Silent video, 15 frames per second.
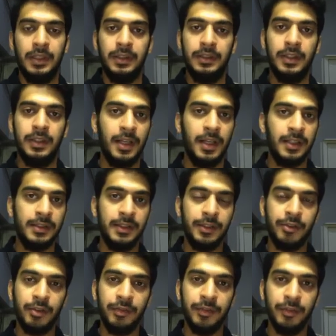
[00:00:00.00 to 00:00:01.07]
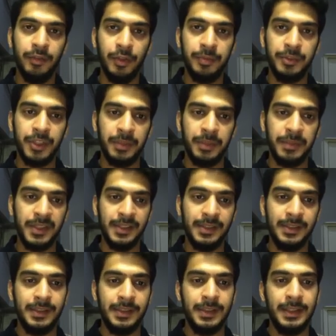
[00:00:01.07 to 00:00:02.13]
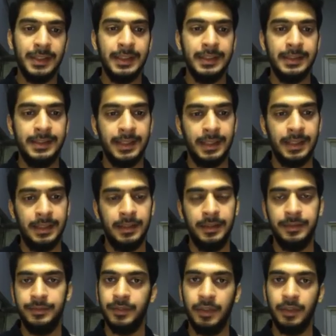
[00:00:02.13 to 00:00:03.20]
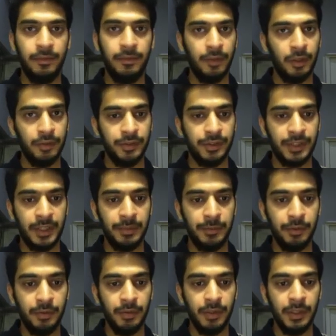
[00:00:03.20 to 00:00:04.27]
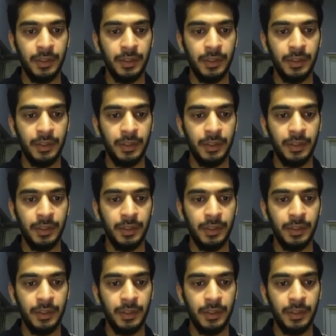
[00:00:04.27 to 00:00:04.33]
The last letter of the verb stem is z. Follow the same rule.